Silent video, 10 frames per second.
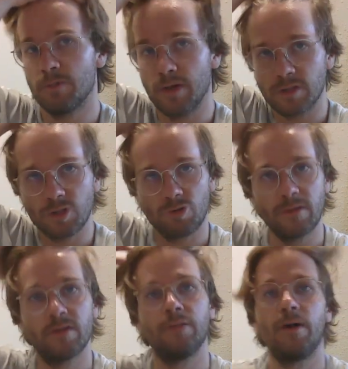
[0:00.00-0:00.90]
about the
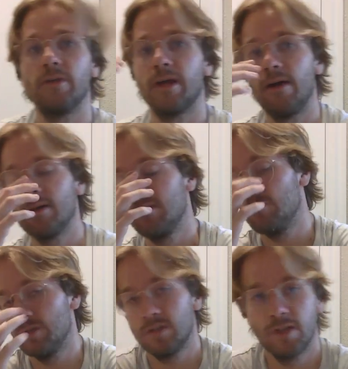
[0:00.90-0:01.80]
script and about the character,
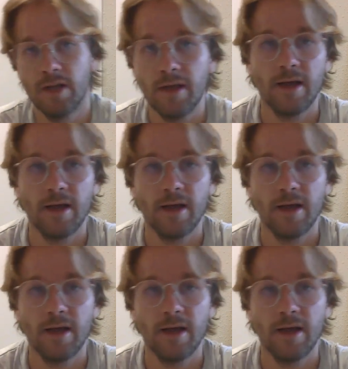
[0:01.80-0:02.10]
which